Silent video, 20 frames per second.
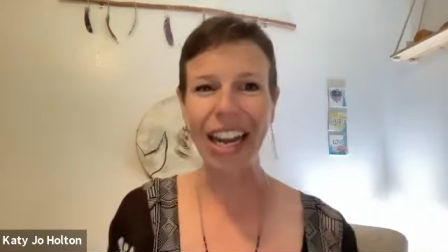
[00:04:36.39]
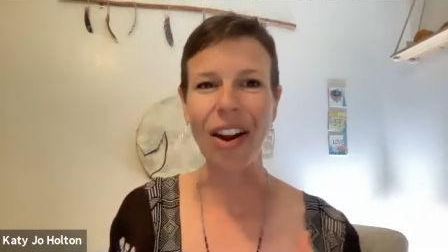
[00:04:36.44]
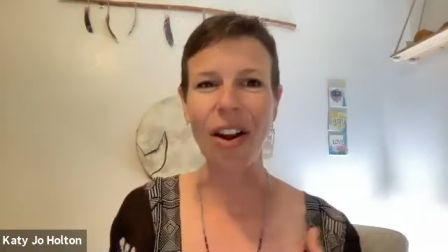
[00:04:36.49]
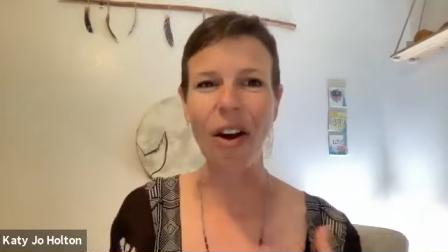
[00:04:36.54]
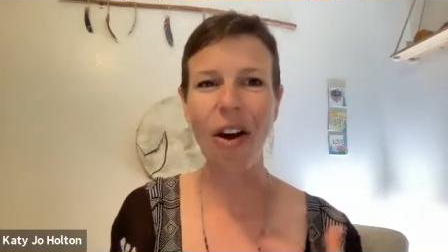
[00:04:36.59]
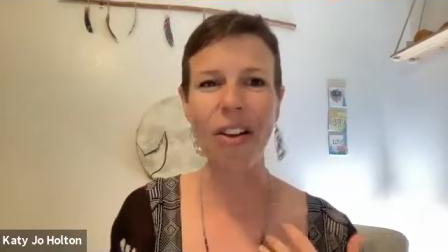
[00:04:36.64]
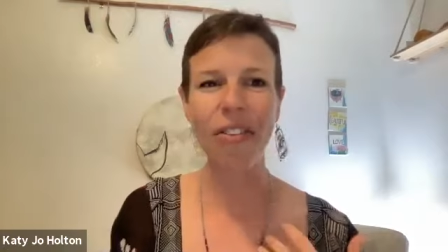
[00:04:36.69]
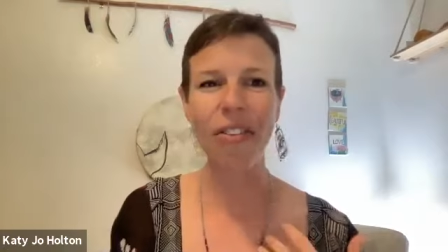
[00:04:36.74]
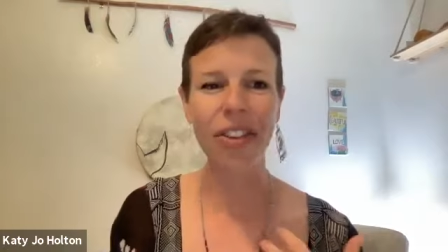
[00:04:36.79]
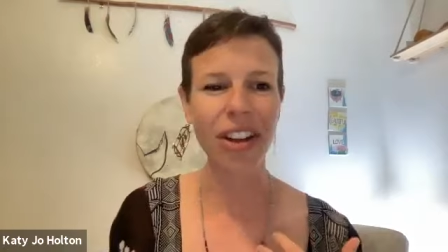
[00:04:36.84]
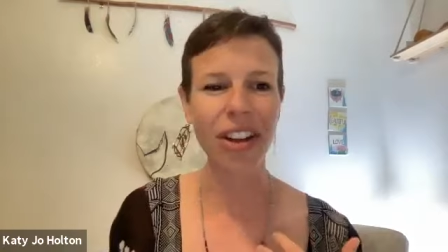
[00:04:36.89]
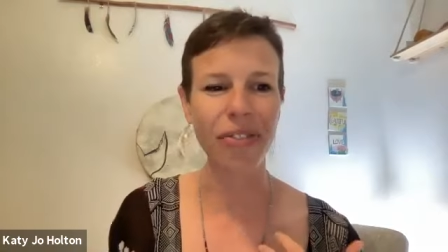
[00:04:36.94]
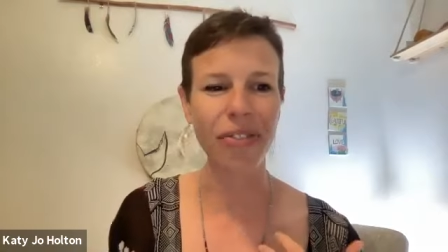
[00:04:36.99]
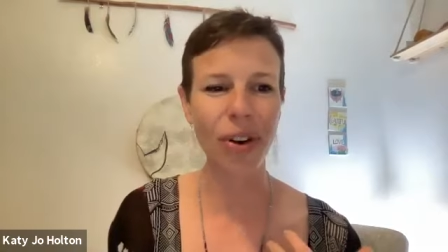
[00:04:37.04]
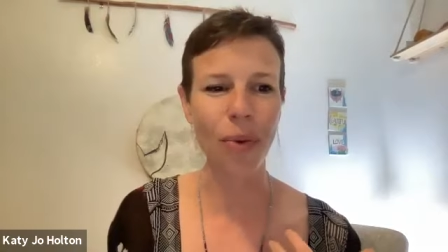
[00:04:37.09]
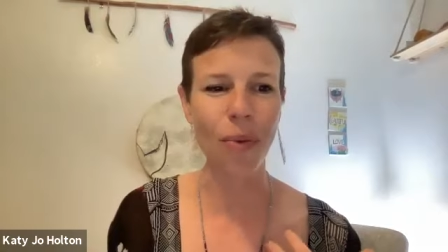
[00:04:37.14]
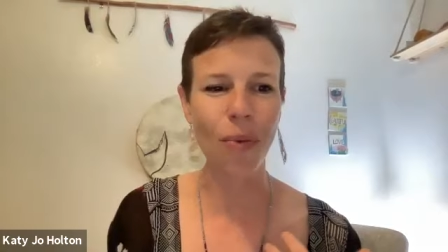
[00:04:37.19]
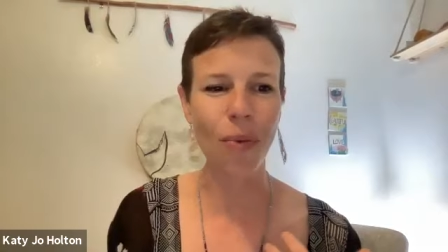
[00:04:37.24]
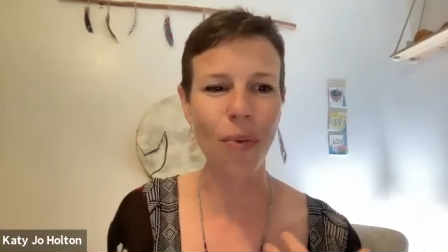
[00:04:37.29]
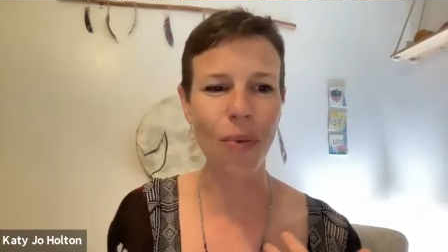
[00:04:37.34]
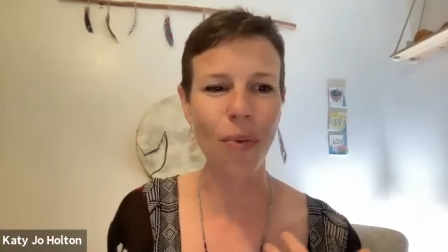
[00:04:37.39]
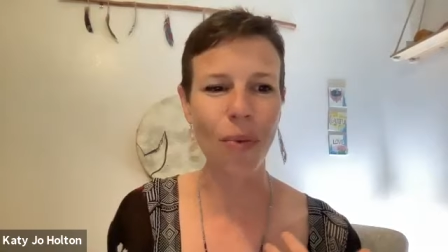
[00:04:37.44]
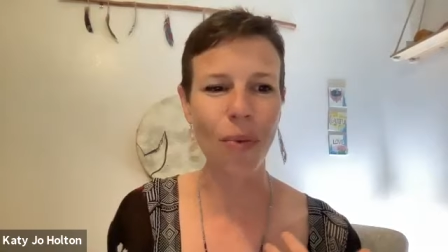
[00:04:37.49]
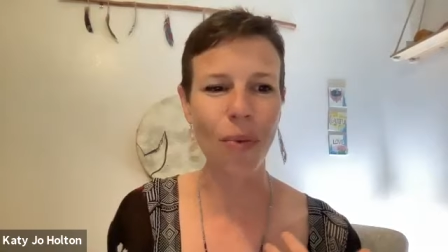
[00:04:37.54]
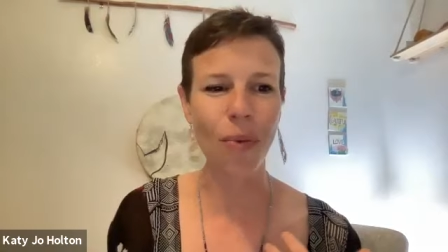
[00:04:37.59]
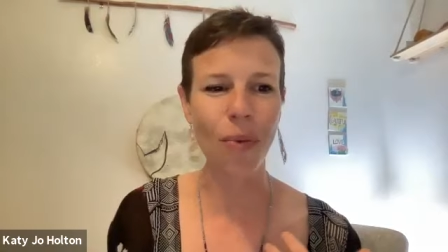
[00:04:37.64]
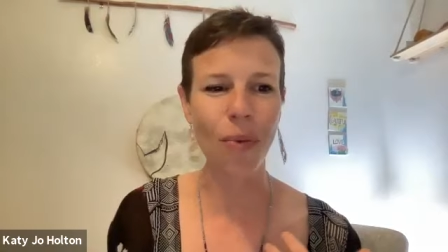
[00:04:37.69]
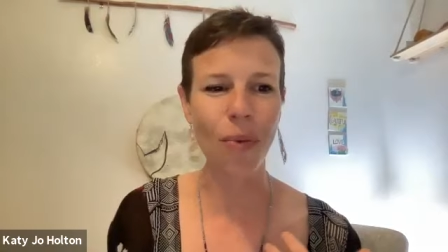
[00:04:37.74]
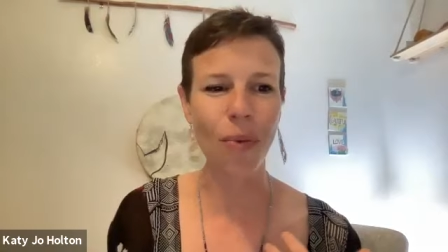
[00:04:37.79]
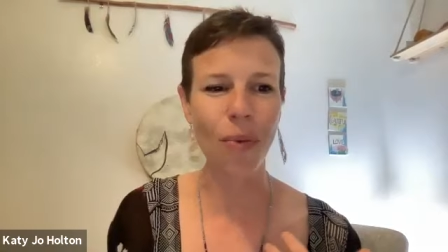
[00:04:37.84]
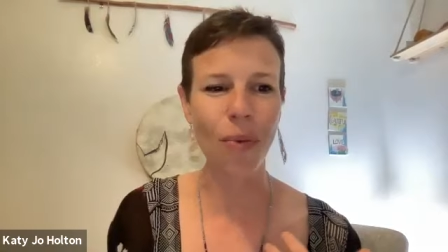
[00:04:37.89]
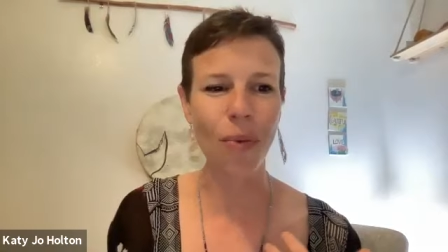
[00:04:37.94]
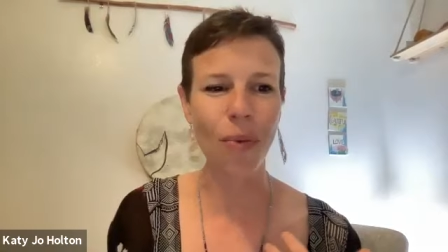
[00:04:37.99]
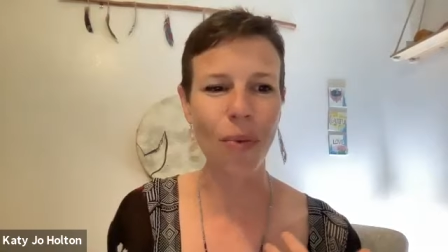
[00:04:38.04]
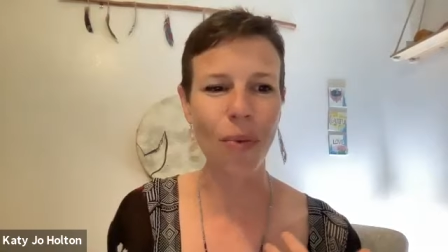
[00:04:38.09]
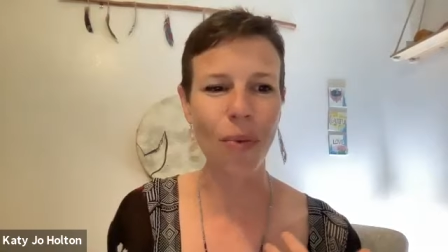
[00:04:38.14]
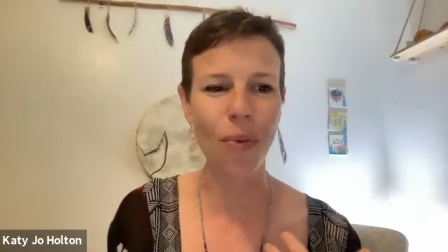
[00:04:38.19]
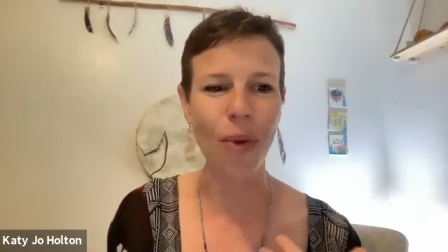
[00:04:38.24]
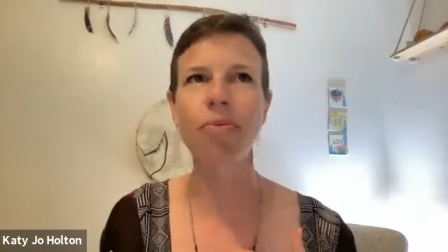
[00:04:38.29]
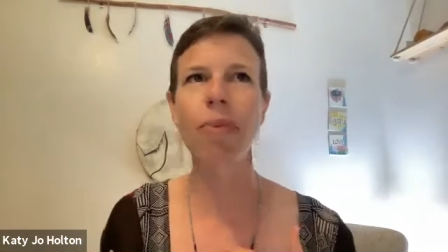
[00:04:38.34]
and all the different ways
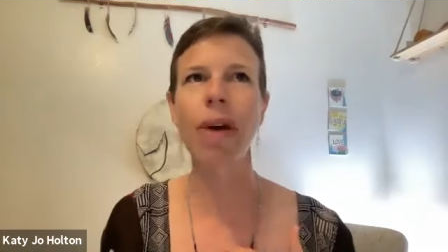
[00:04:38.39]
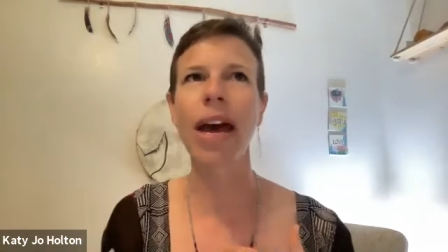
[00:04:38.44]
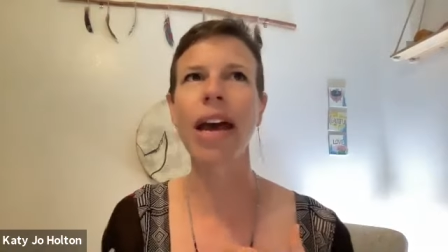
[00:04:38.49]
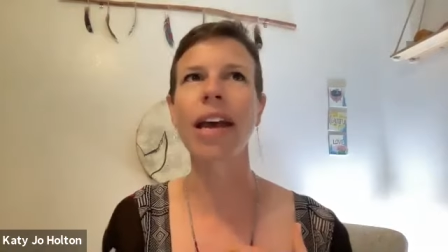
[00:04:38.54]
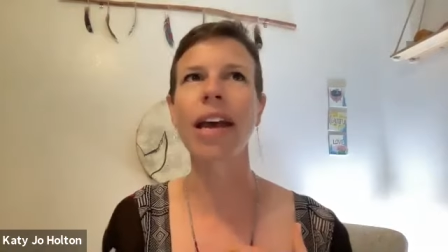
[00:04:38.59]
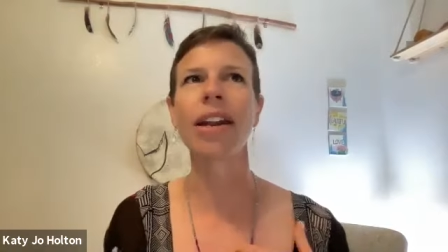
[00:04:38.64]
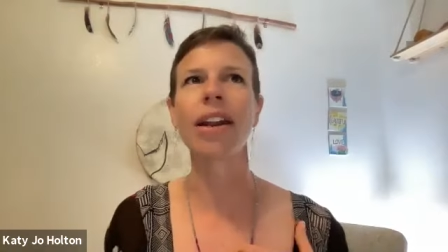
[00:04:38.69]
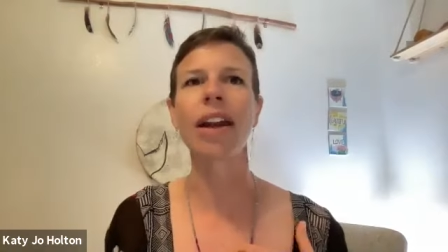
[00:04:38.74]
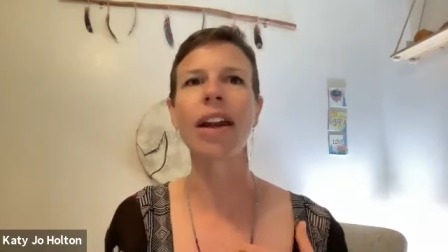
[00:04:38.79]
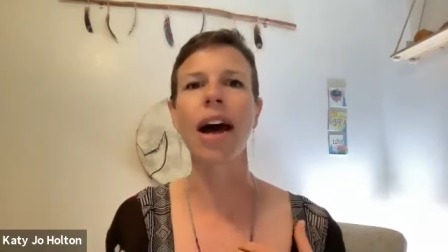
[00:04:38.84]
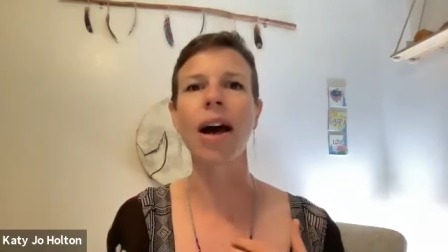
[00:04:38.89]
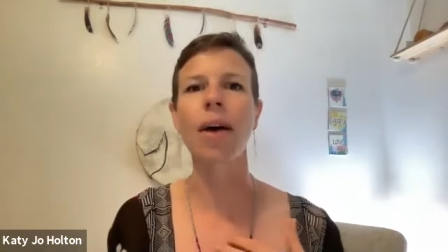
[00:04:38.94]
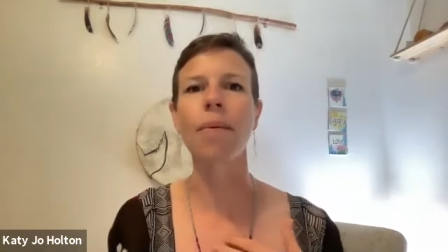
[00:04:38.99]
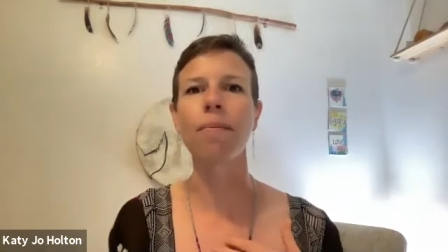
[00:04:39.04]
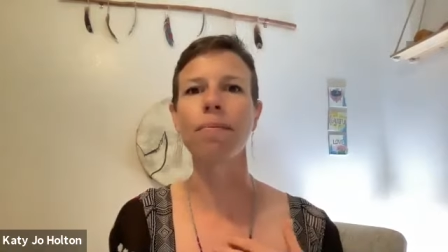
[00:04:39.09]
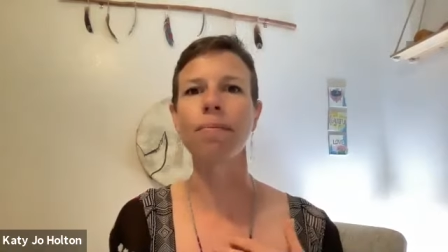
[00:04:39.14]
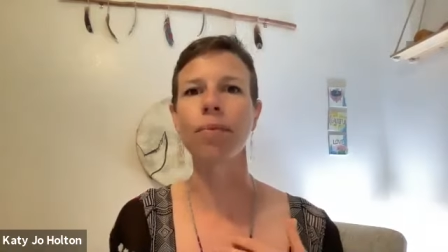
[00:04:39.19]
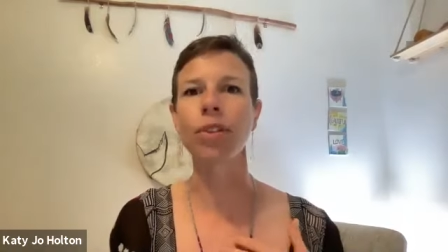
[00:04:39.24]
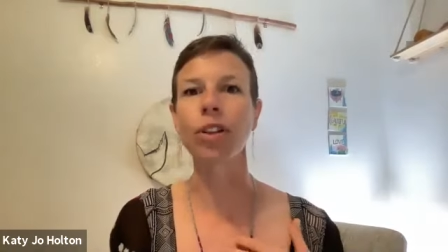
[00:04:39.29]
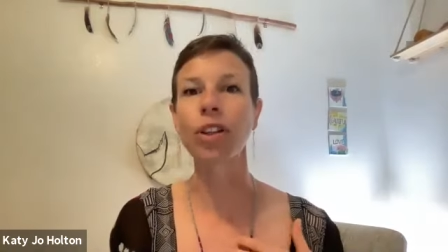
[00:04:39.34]
we've been um,